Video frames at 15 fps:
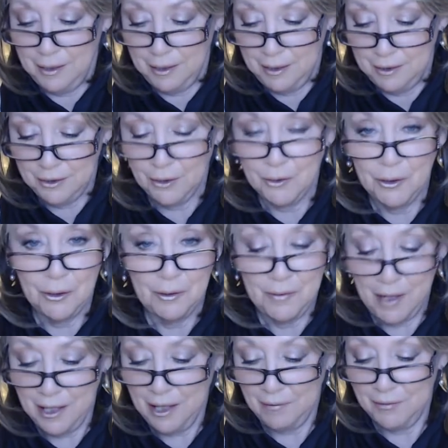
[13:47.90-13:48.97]
Don't know
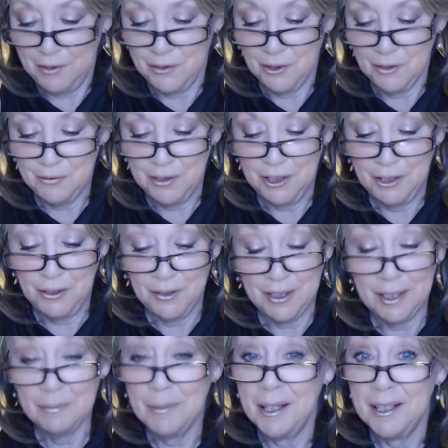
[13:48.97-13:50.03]
if I'll have the nerve to use
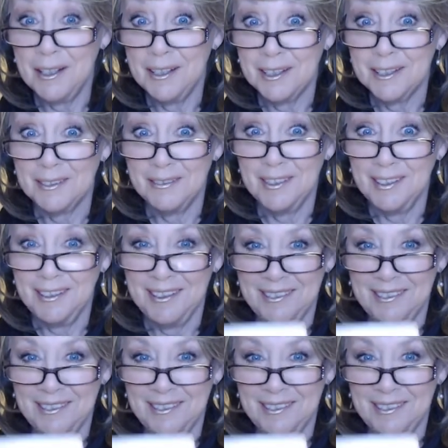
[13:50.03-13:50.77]
this, but it looks really,